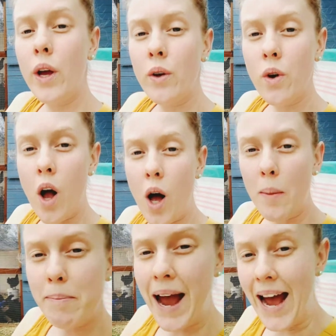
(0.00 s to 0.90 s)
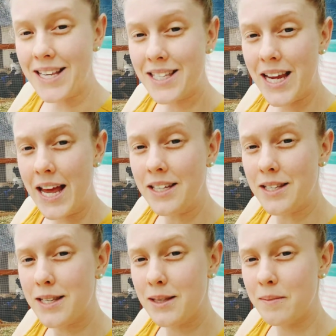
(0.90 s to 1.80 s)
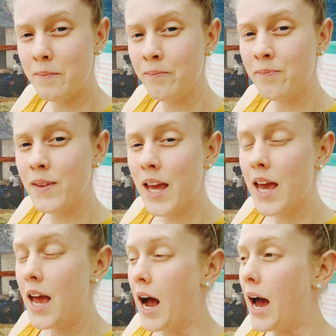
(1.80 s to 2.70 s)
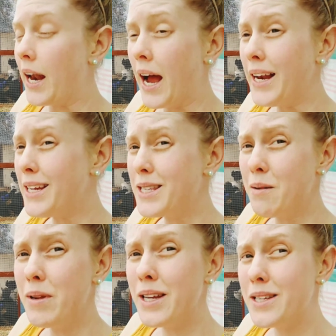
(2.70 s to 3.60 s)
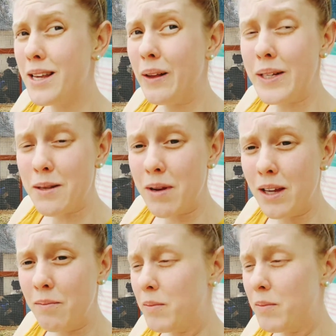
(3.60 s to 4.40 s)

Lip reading: oil called Past Tense. And I need somebody to sell it to me